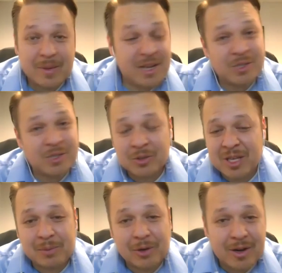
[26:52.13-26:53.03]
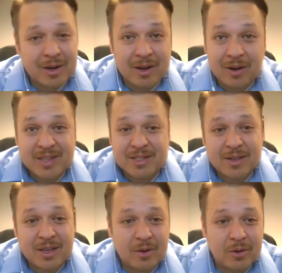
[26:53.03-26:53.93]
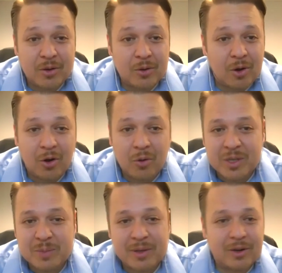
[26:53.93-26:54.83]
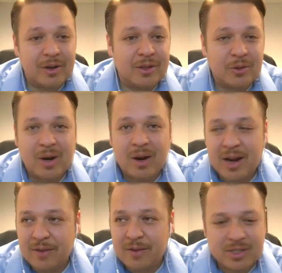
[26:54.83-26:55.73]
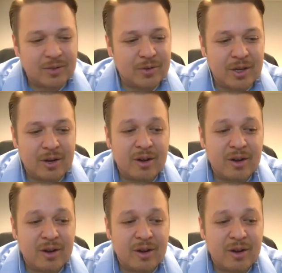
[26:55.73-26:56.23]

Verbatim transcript: And you'll still keep learning, you know, and that's the thing. You'll, you'll always be learning throughout every single year.